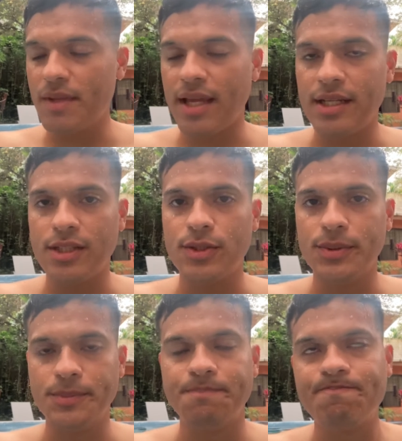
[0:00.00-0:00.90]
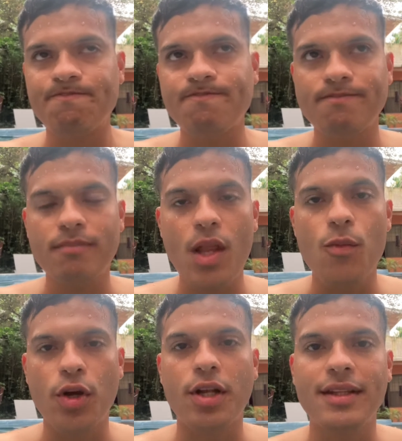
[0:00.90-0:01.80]
I need to
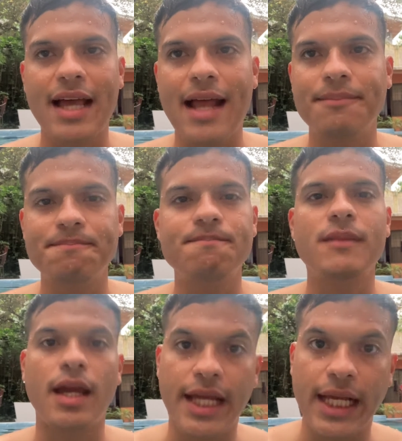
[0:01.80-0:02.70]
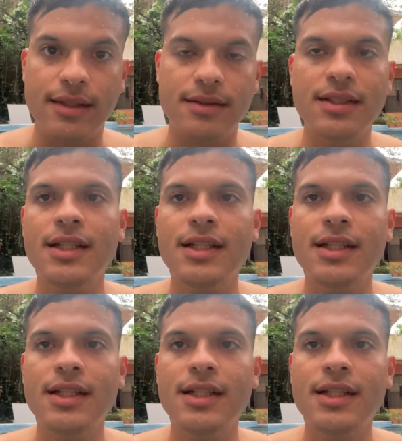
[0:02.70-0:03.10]
work on that again.